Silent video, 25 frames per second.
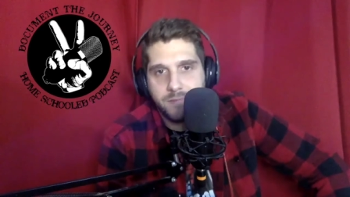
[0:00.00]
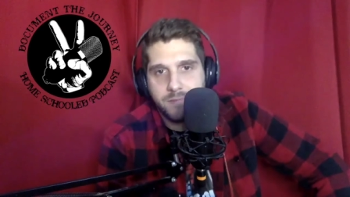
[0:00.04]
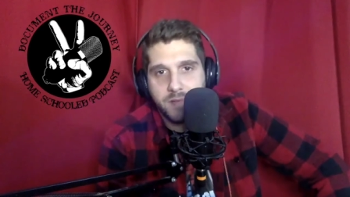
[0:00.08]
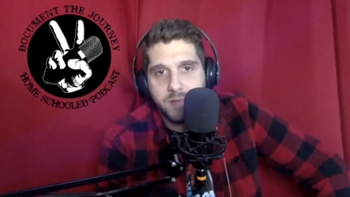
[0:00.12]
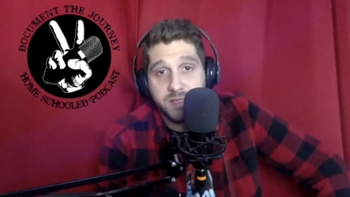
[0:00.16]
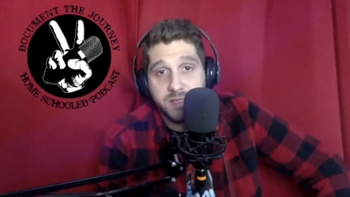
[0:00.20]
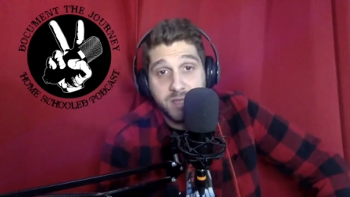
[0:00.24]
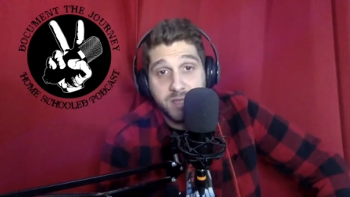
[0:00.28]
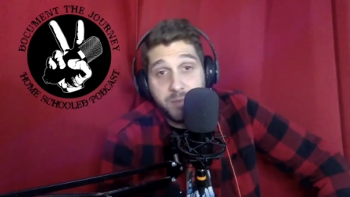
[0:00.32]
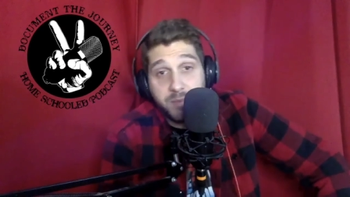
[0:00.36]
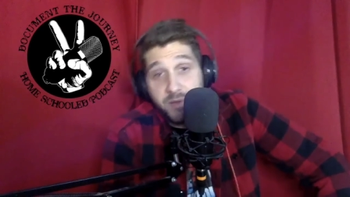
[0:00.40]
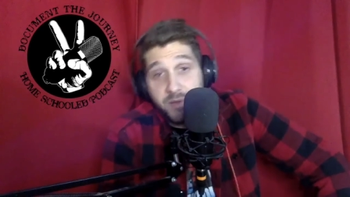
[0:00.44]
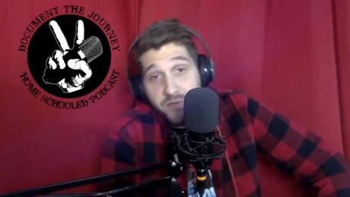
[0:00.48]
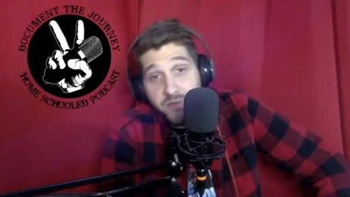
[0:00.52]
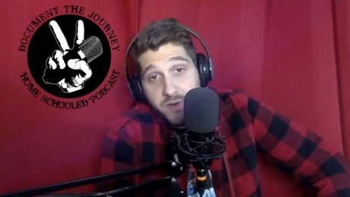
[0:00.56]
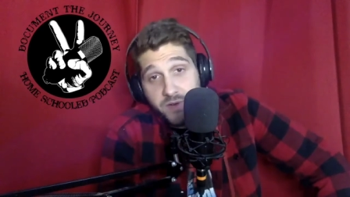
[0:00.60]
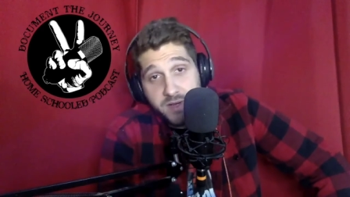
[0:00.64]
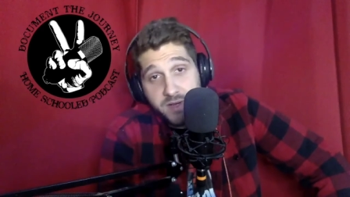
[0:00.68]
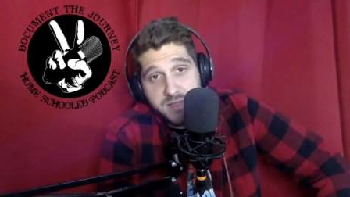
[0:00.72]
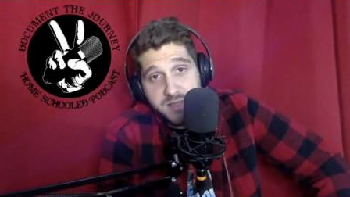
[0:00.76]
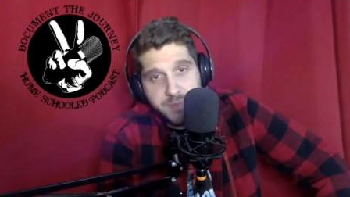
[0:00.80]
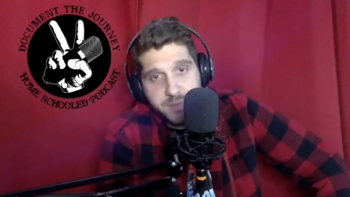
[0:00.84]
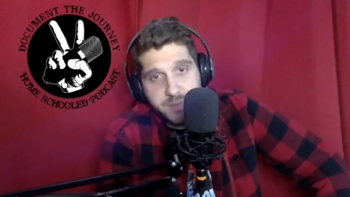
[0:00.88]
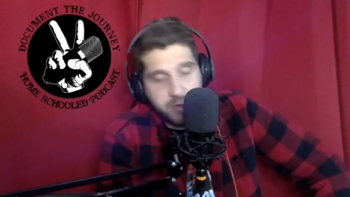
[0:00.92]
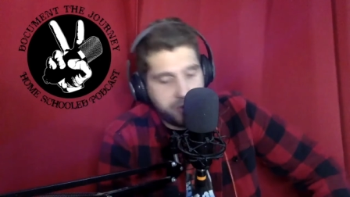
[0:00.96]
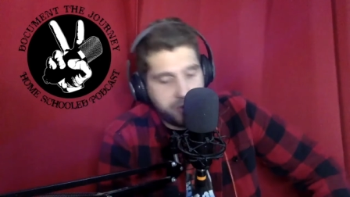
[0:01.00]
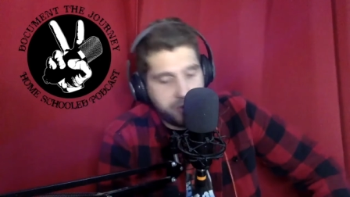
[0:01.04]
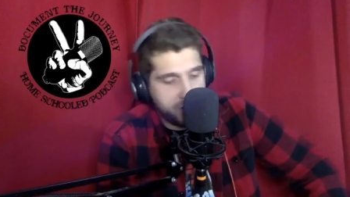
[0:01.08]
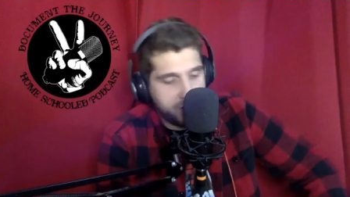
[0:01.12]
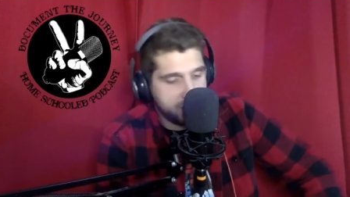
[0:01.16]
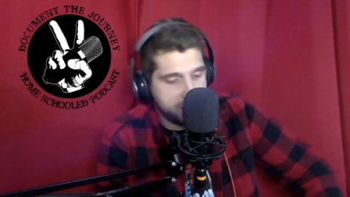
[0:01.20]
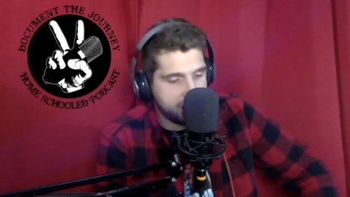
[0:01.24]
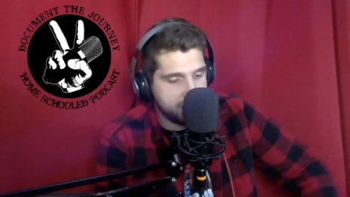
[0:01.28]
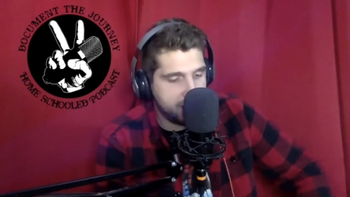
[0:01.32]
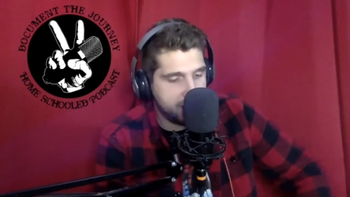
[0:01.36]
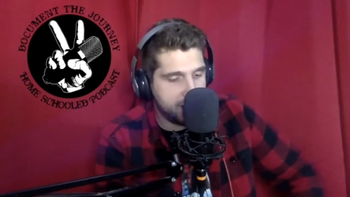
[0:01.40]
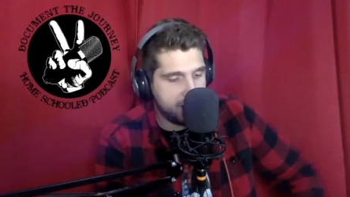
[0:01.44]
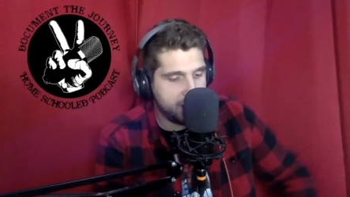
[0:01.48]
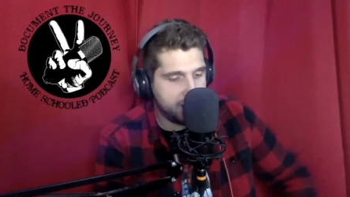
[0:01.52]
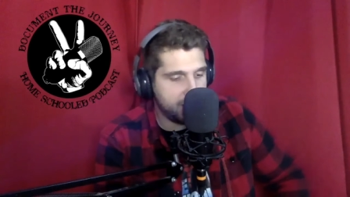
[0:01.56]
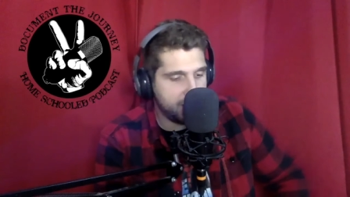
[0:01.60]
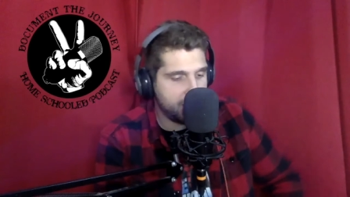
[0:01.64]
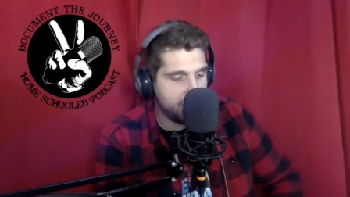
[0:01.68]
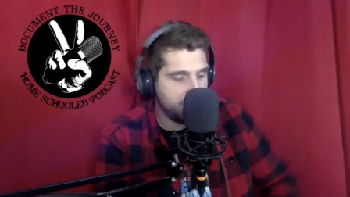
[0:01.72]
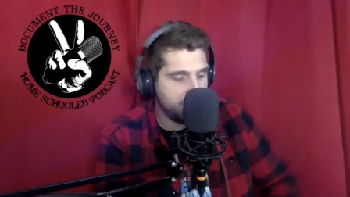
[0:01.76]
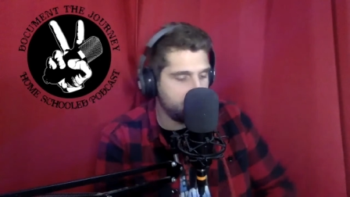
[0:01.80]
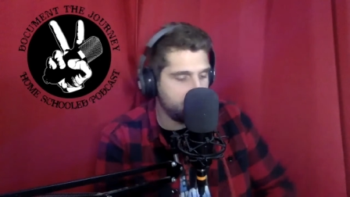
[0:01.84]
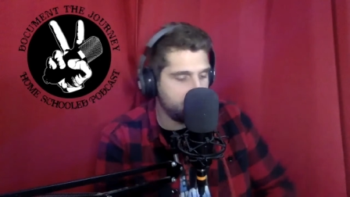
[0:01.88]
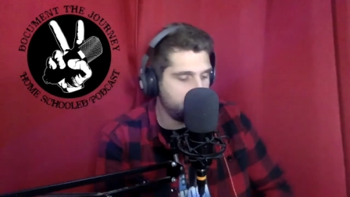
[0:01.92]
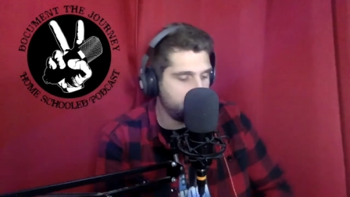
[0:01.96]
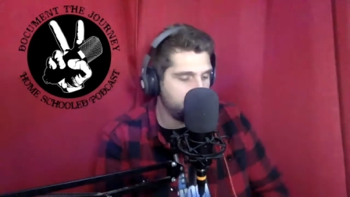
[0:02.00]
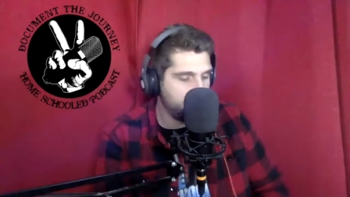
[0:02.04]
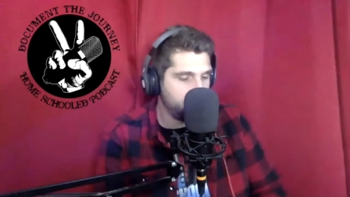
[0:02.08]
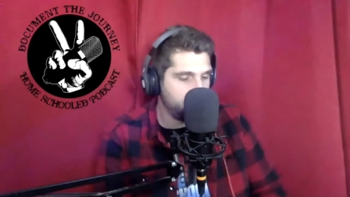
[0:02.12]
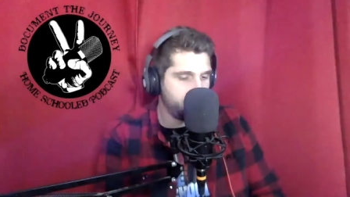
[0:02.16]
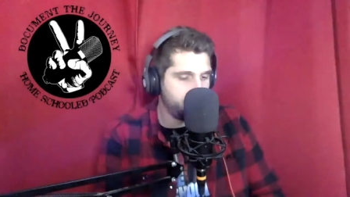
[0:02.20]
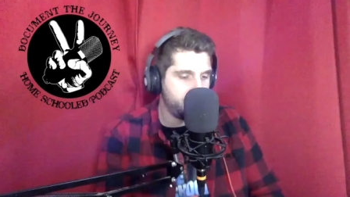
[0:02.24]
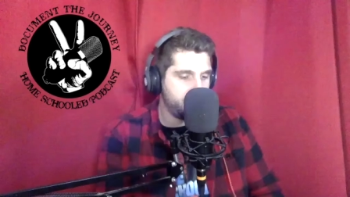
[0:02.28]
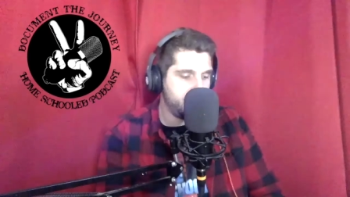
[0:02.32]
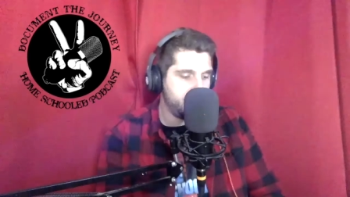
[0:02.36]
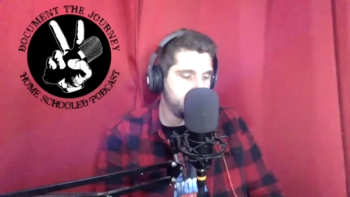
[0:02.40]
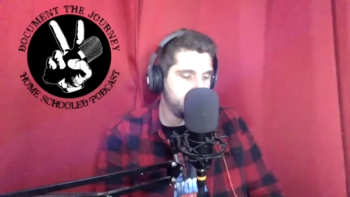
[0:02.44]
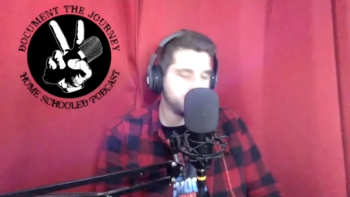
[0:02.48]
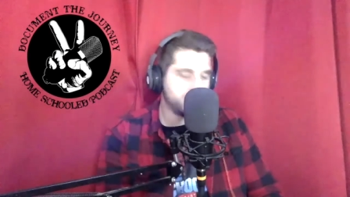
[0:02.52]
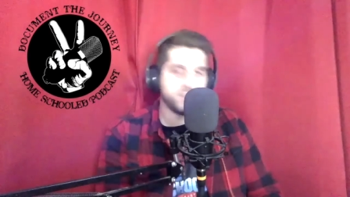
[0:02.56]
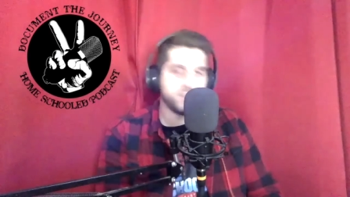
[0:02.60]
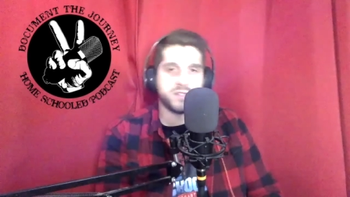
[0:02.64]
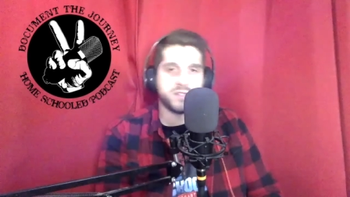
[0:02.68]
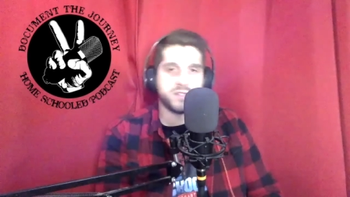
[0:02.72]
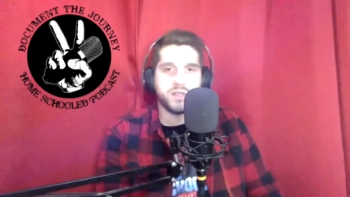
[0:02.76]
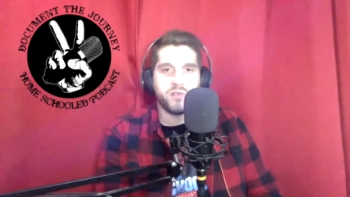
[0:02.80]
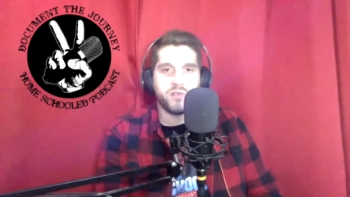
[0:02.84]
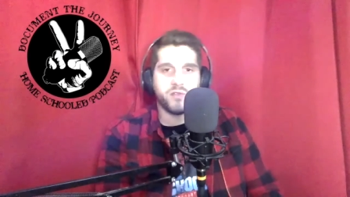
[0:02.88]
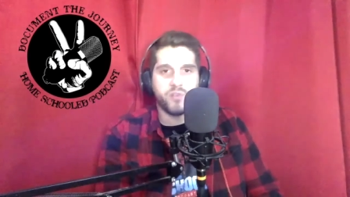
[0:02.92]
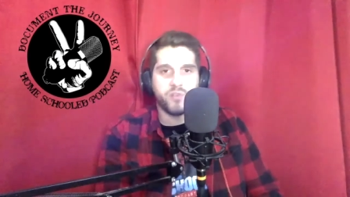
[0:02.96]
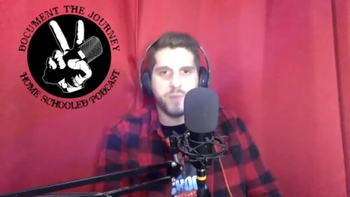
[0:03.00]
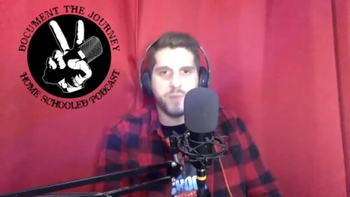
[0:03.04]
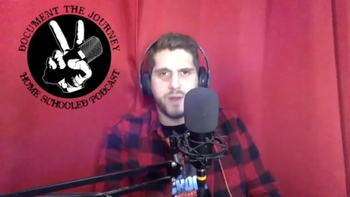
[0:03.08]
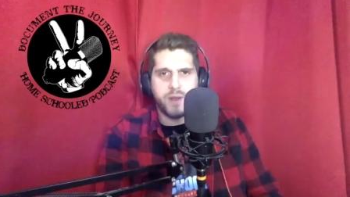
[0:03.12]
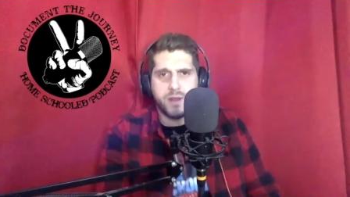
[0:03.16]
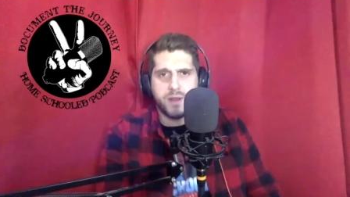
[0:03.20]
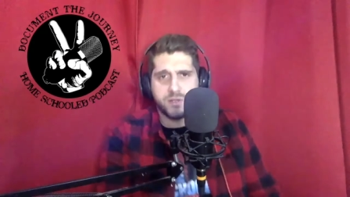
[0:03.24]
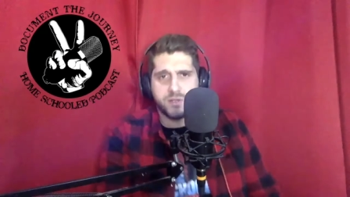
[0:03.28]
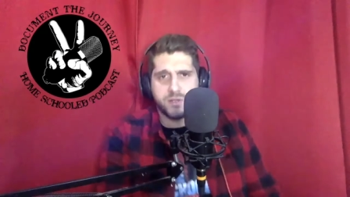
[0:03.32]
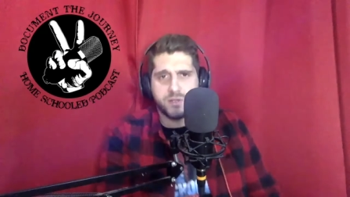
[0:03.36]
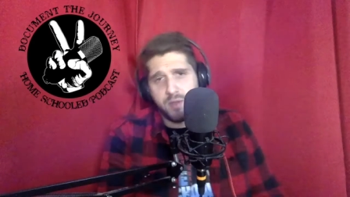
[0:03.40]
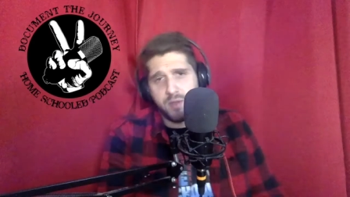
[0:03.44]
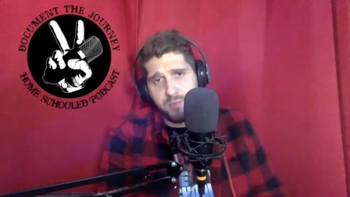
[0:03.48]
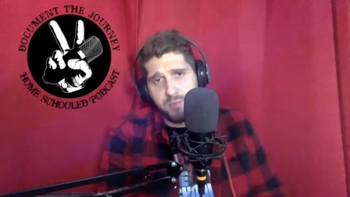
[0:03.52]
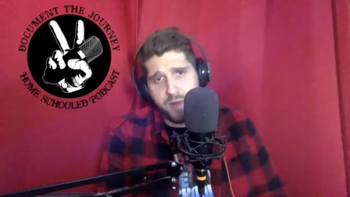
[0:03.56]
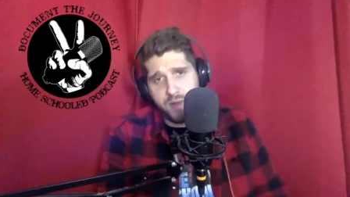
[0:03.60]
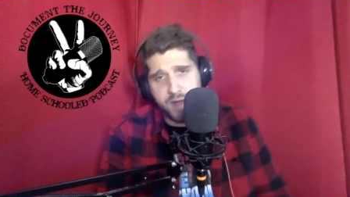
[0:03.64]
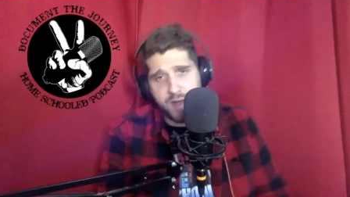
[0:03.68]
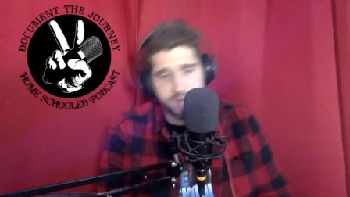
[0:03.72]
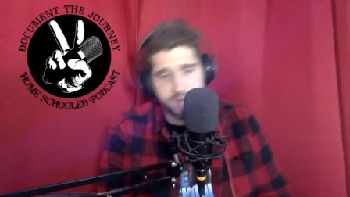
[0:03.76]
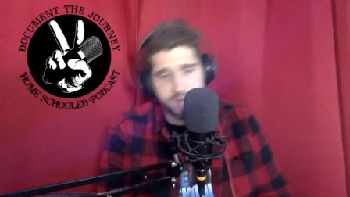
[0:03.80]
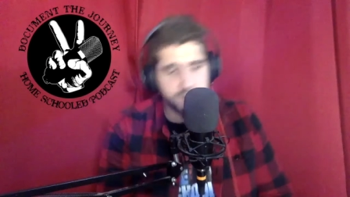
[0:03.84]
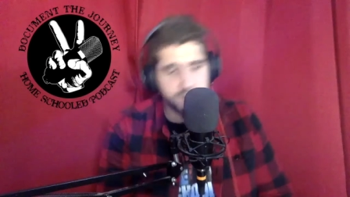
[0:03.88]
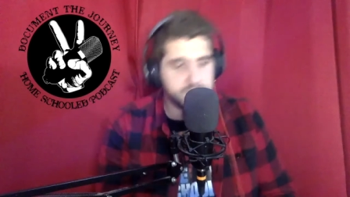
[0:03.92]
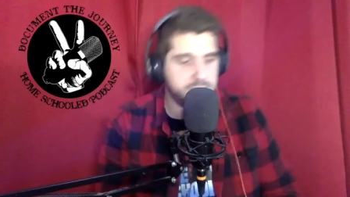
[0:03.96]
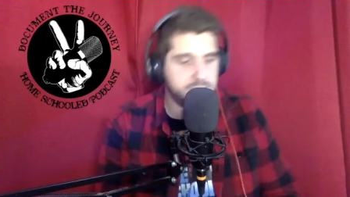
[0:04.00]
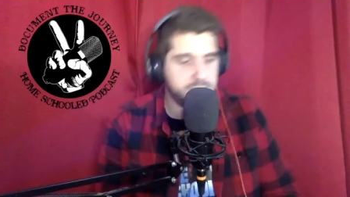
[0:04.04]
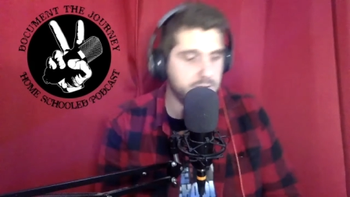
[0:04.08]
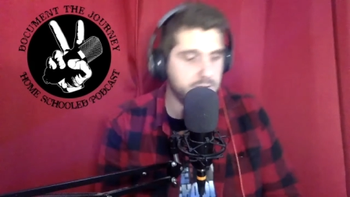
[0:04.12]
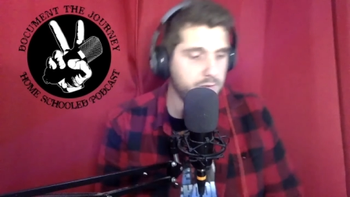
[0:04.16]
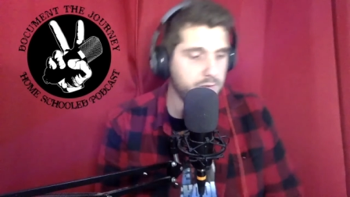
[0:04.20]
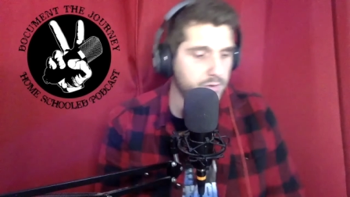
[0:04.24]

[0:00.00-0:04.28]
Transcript: It's going to be a fun experience, and it'll be interesting for me, and it's great practice,